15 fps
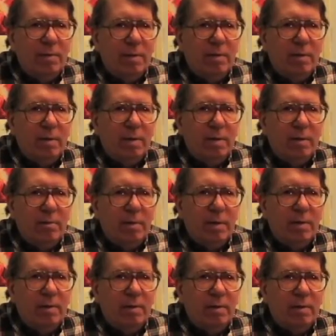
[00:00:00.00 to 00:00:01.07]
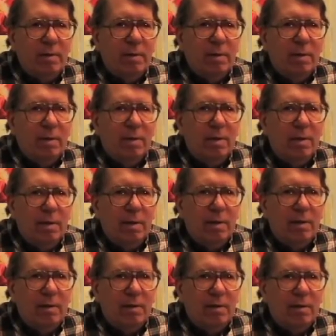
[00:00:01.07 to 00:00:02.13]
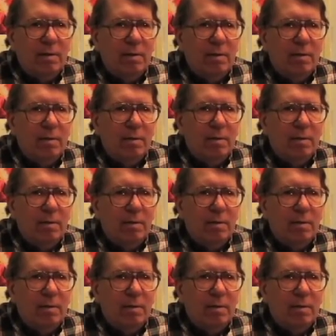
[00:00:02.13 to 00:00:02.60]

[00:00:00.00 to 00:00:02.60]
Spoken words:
They're all talking about the clock, and